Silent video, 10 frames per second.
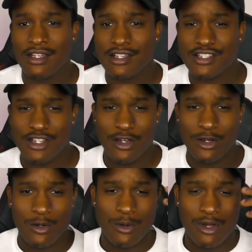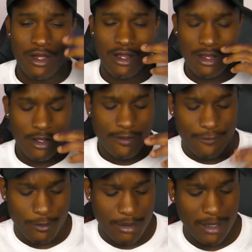So
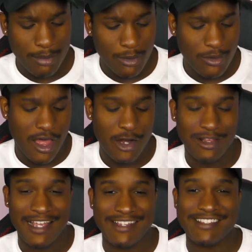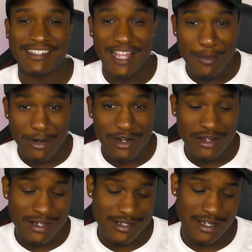for people that are like
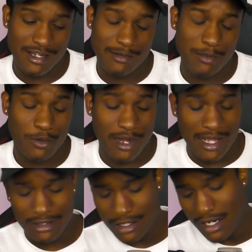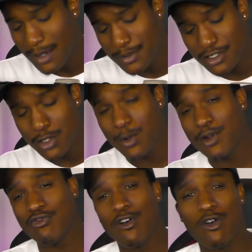celebrities and people that I look up to
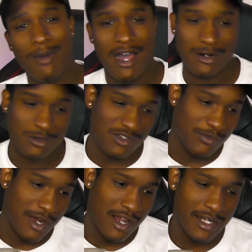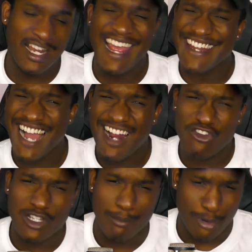and role models of mine, not
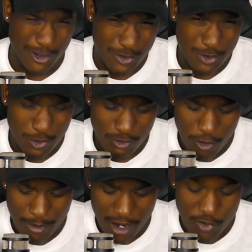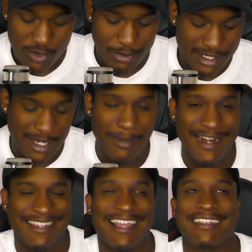really personal role models, but
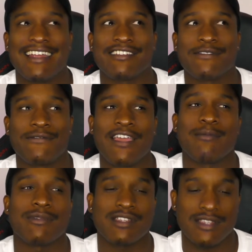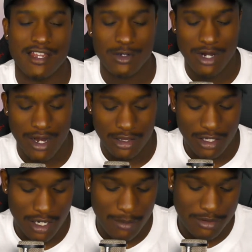somebody like that's famous that you kind of
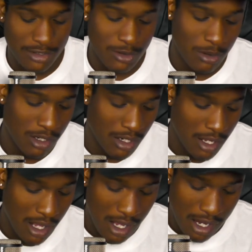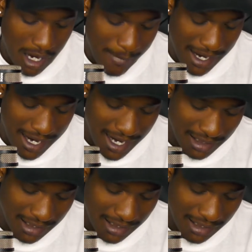look up to, I kind of